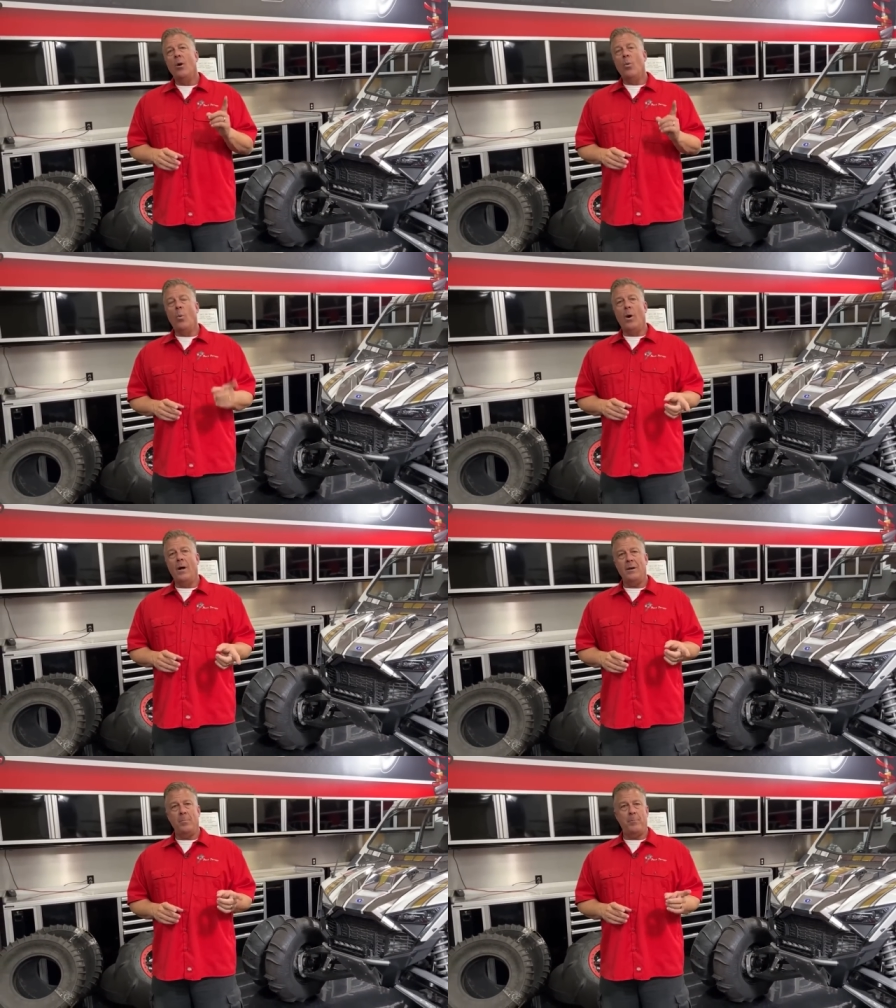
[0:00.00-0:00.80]

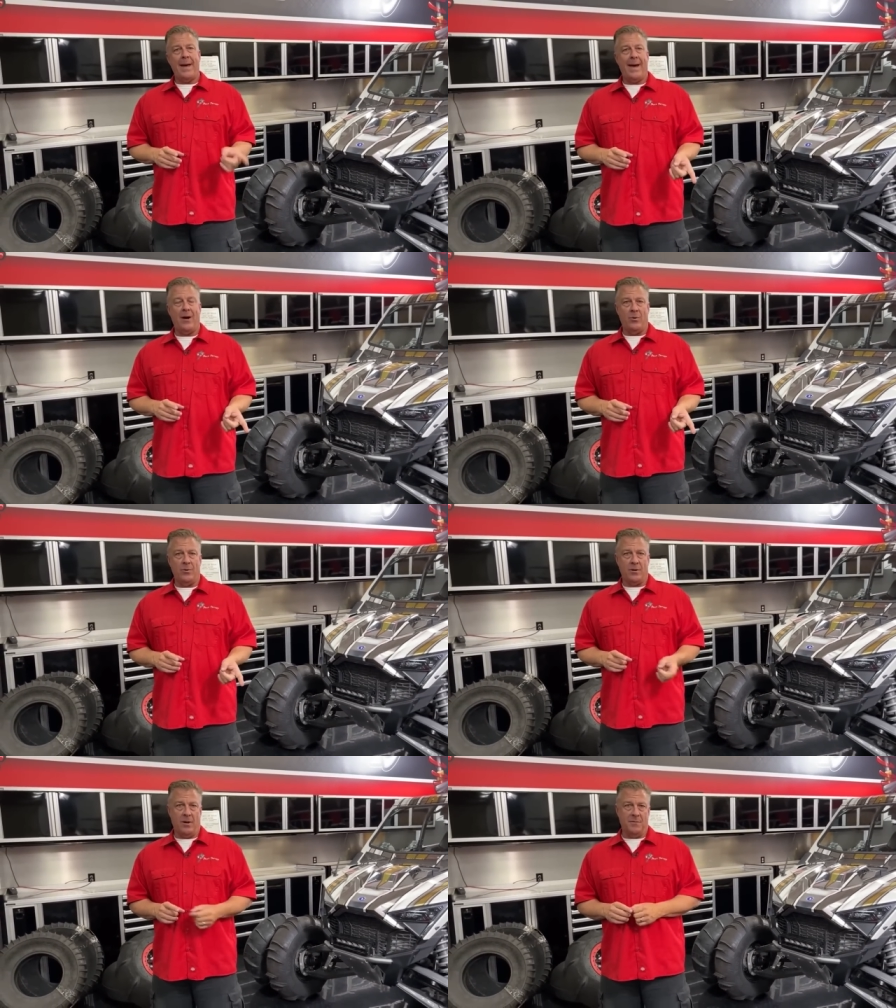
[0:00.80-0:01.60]
1
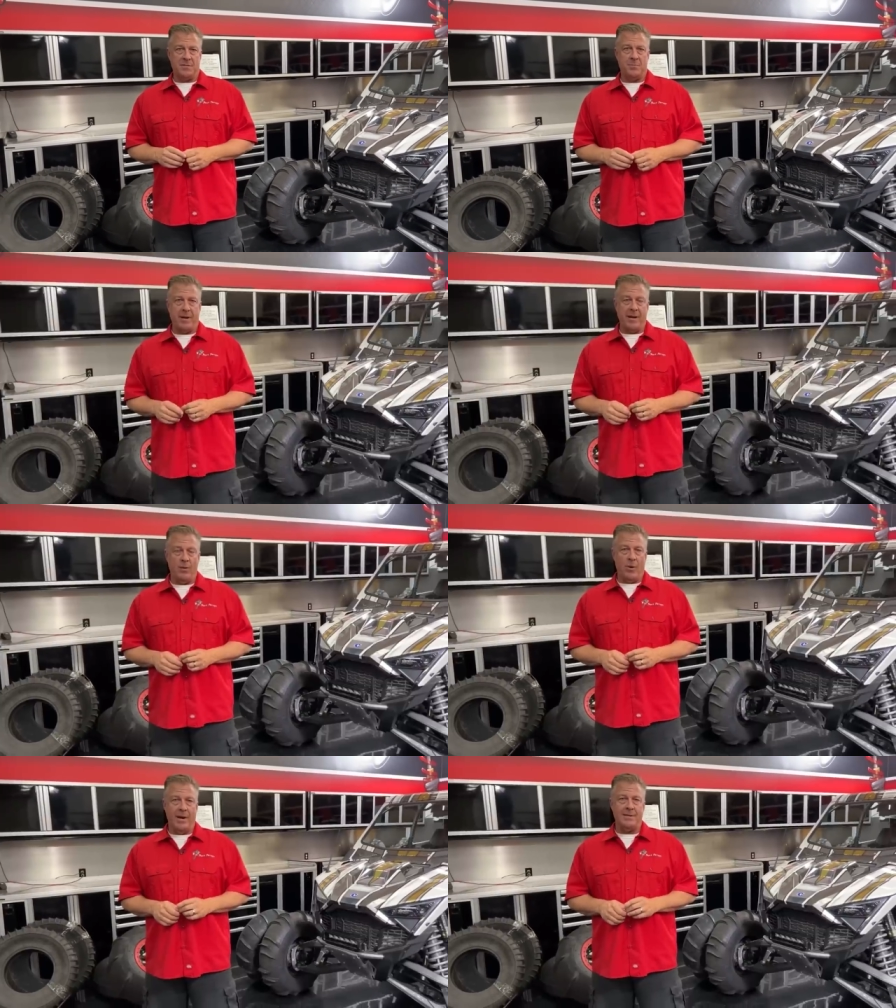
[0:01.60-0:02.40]
pound of
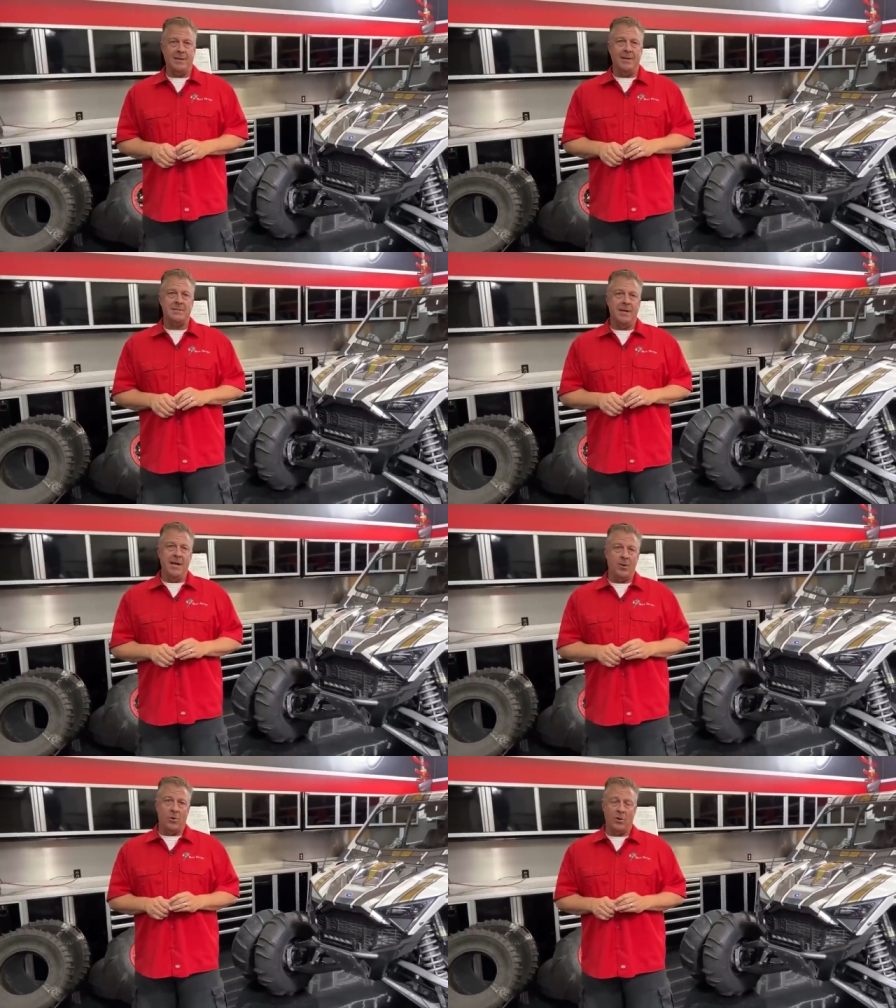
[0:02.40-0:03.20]
spinning weight is
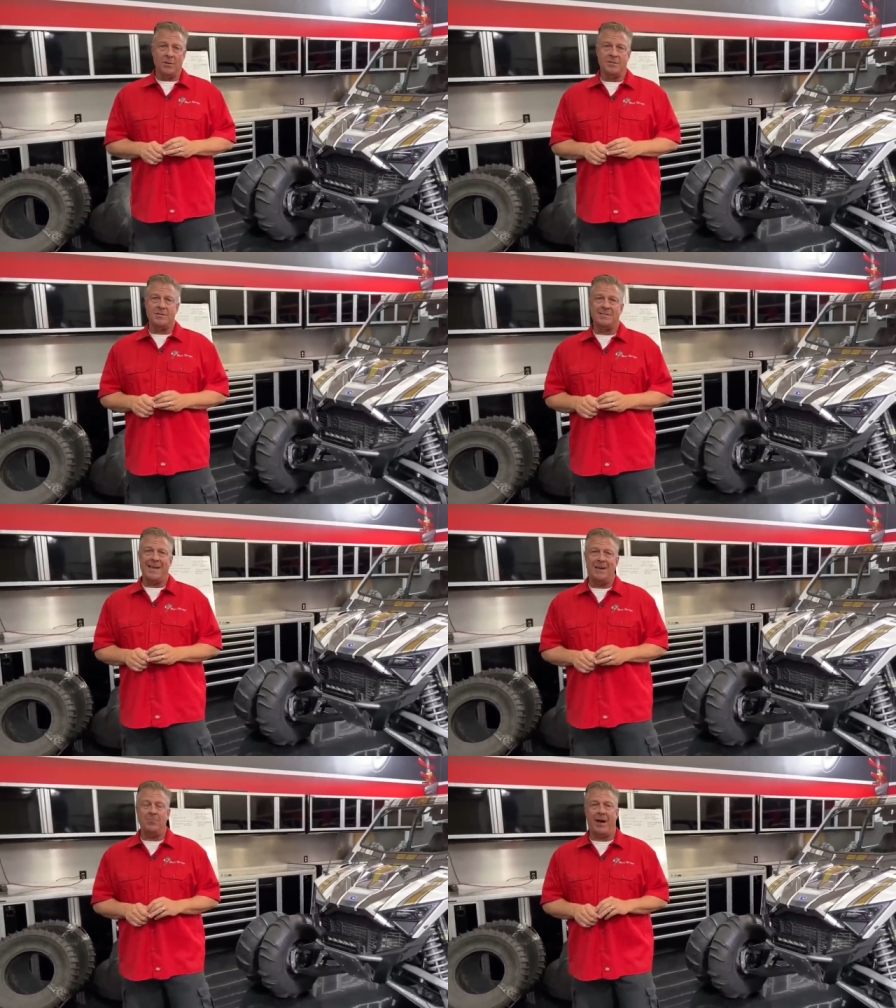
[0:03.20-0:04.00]
equal to
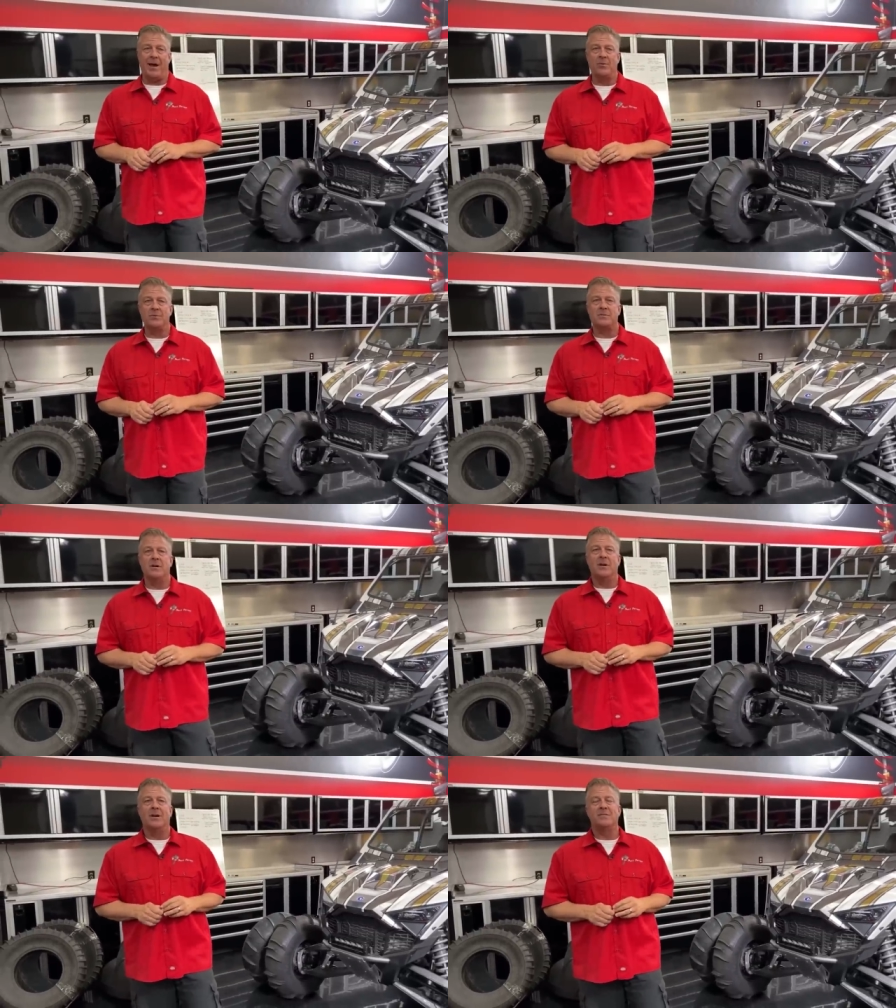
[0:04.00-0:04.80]
10 pounds
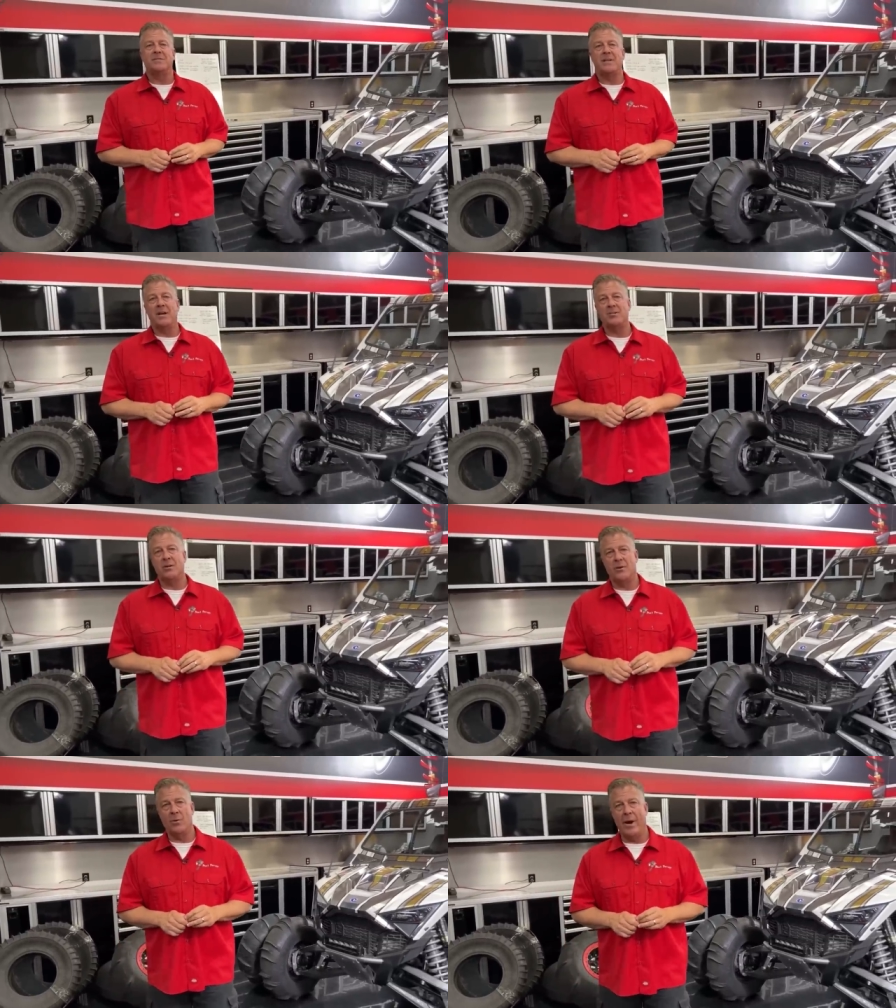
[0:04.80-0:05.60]
of
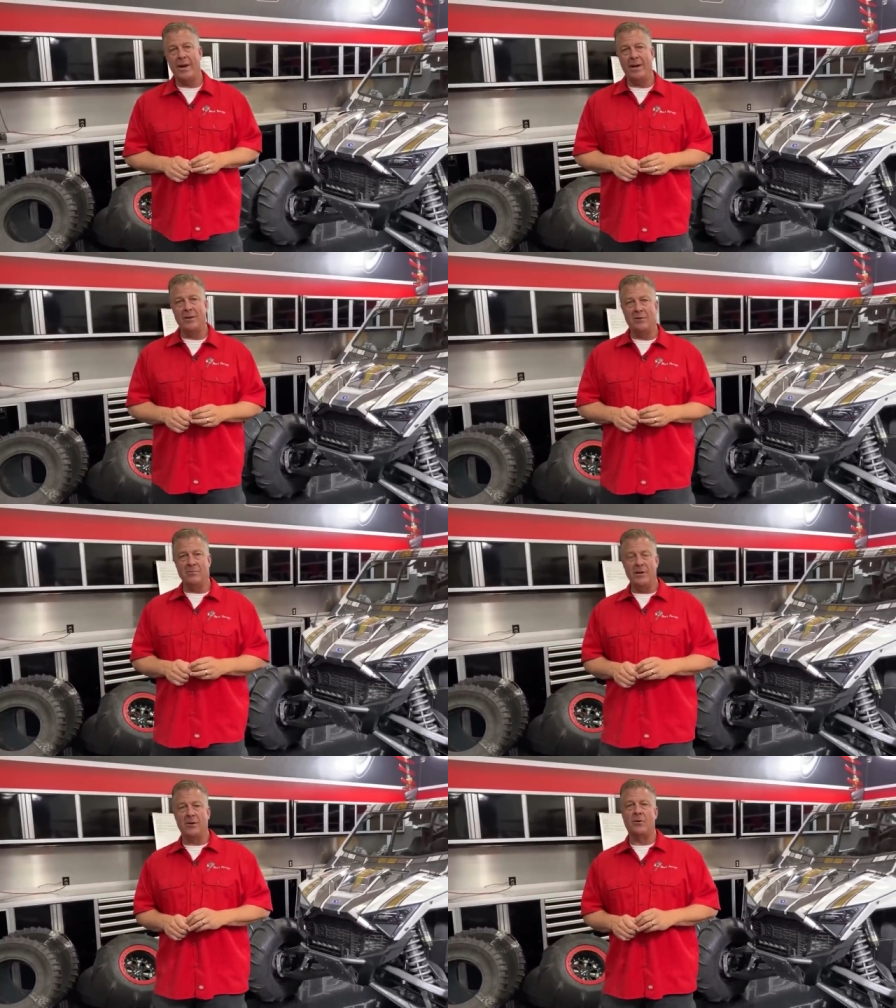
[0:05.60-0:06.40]
stationary weight in your
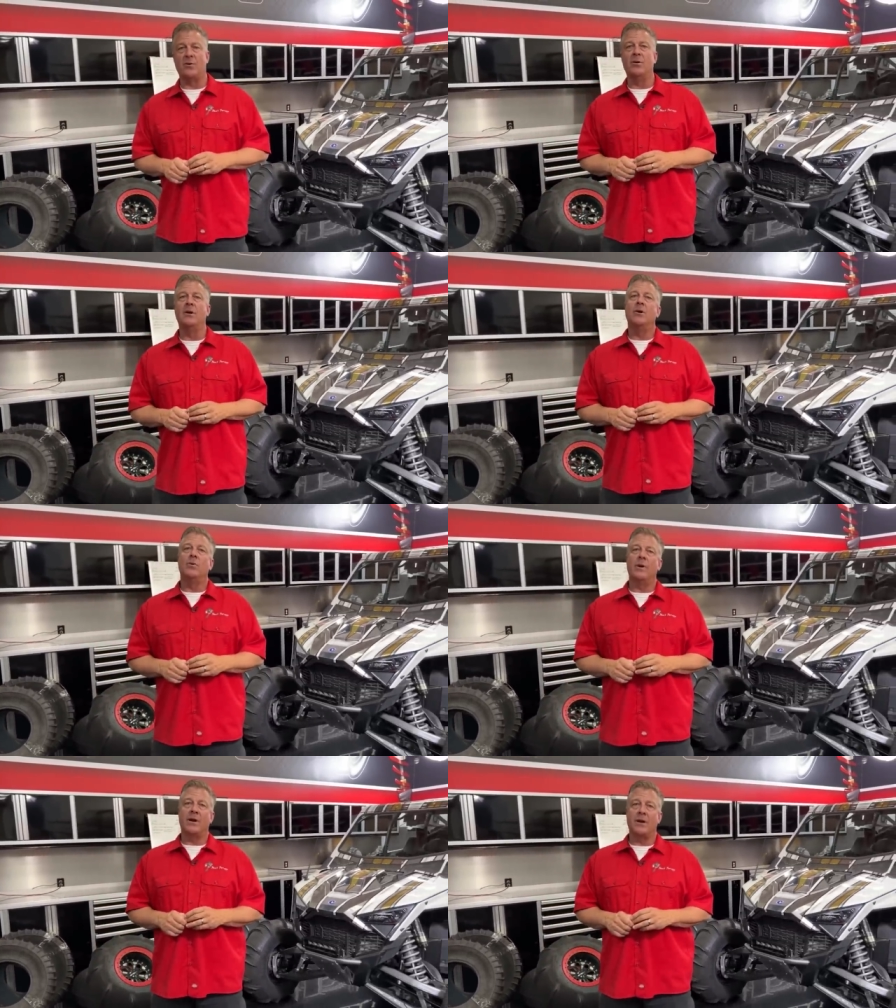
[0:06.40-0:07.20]
vehicle
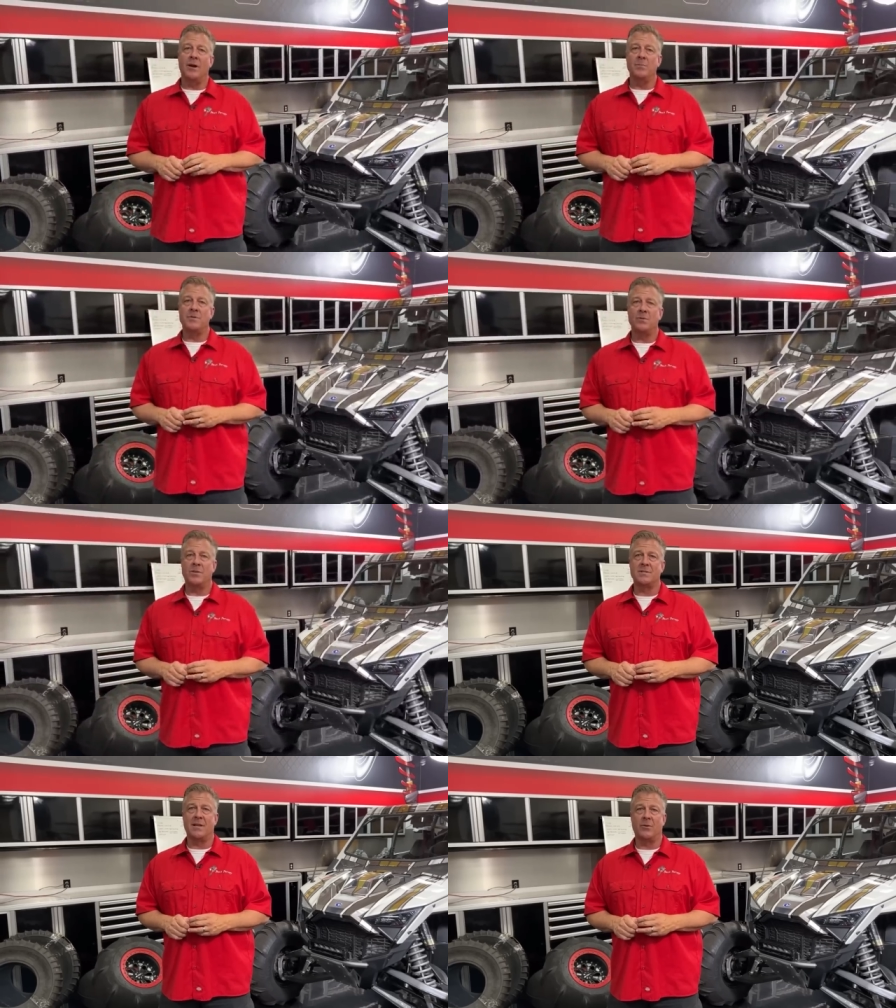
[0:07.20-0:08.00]
when it comes to
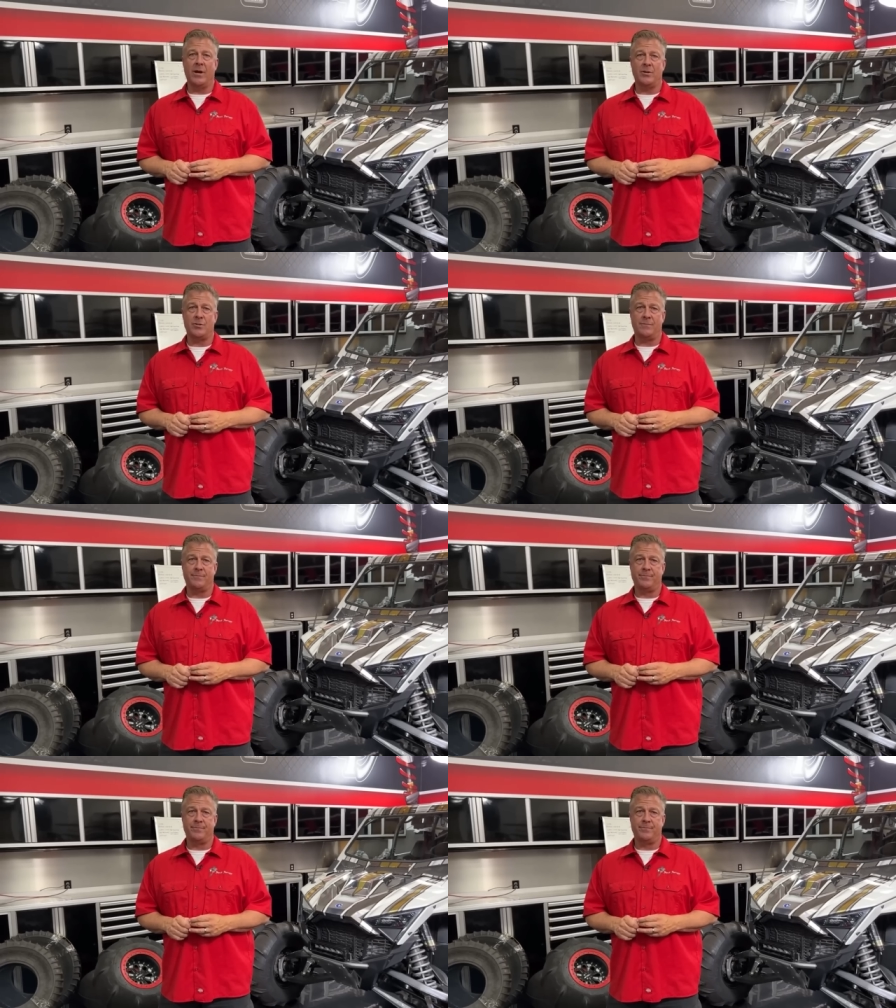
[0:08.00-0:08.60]
acceleration.